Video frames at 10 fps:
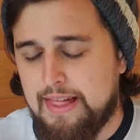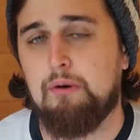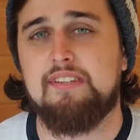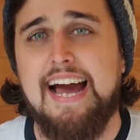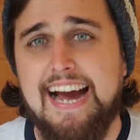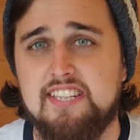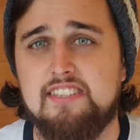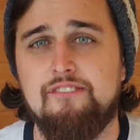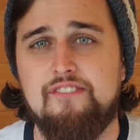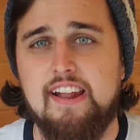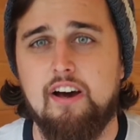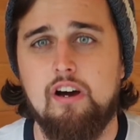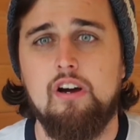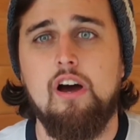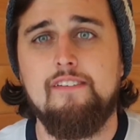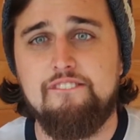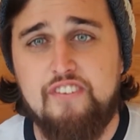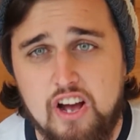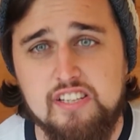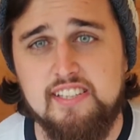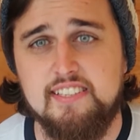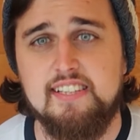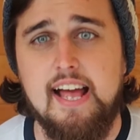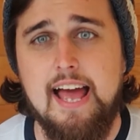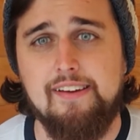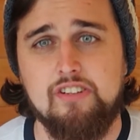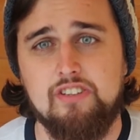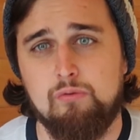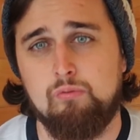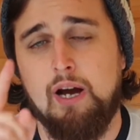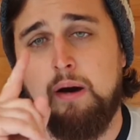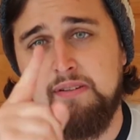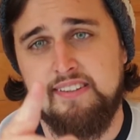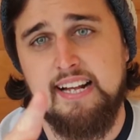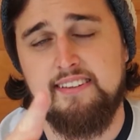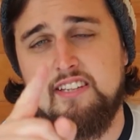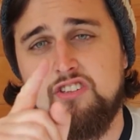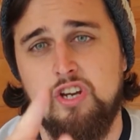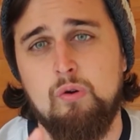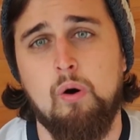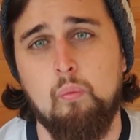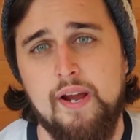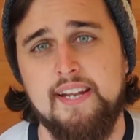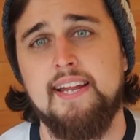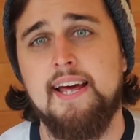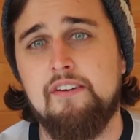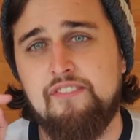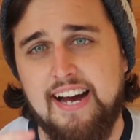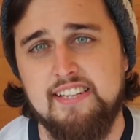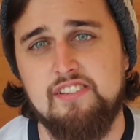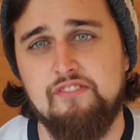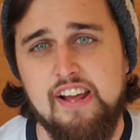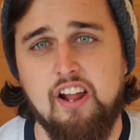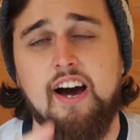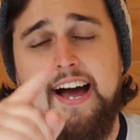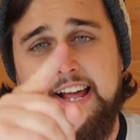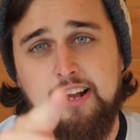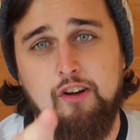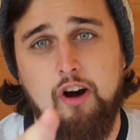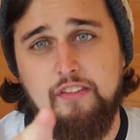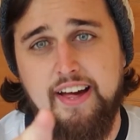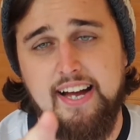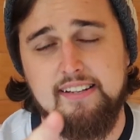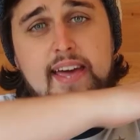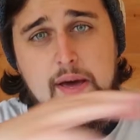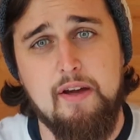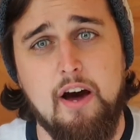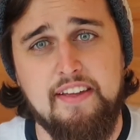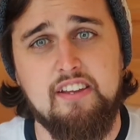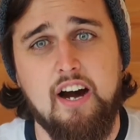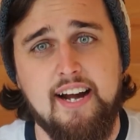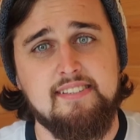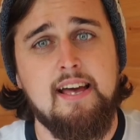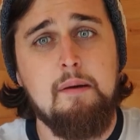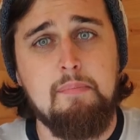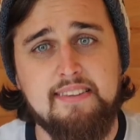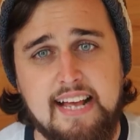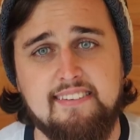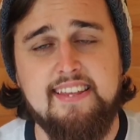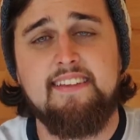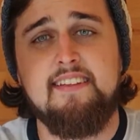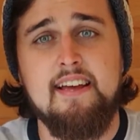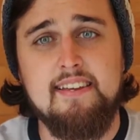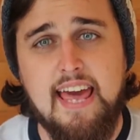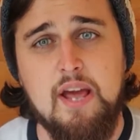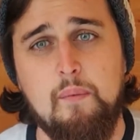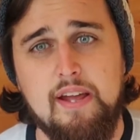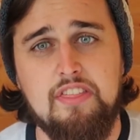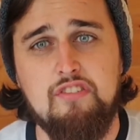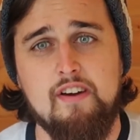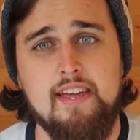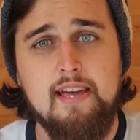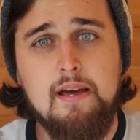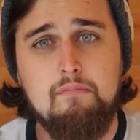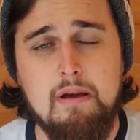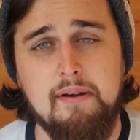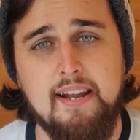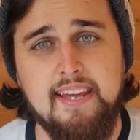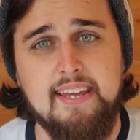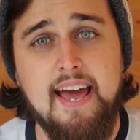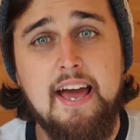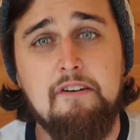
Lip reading: That was Aston Villa versus Everton. I predicted a 2-1 win for Aston Villa, and I got that. Here we are then, guys, predicting game week 3 Premier League